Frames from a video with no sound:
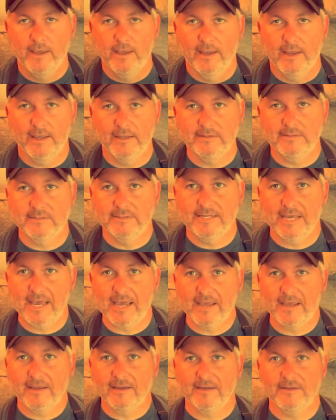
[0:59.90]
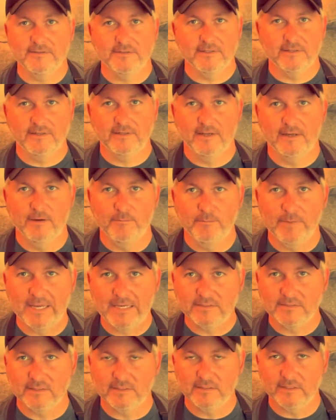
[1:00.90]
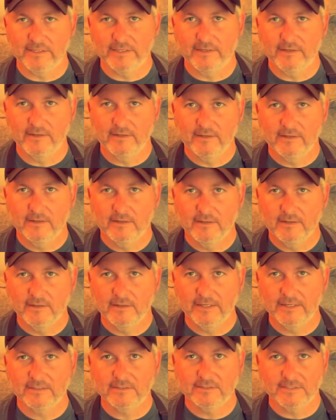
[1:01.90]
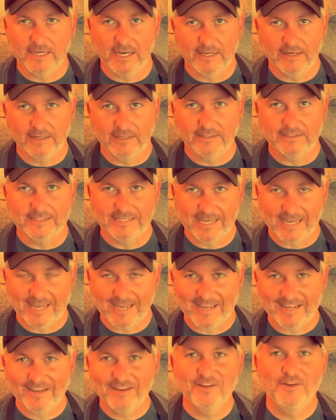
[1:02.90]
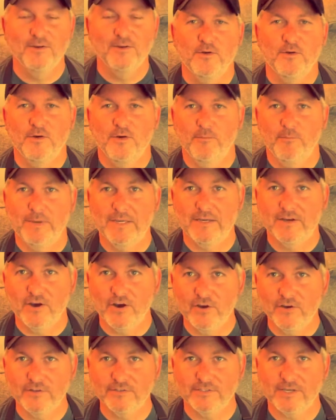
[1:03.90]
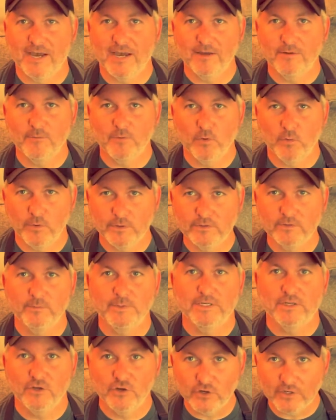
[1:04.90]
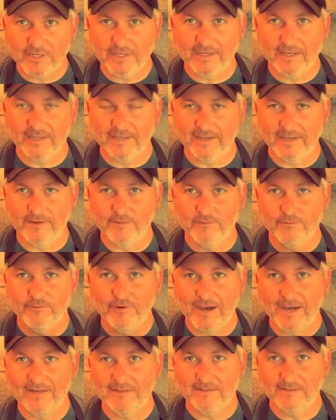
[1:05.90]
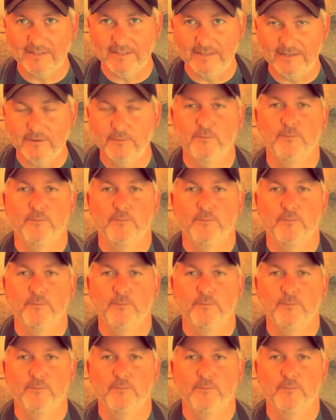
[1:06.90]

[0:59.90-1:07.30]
And today is an amazingly exciting day because I'm going to be cooking again, finally.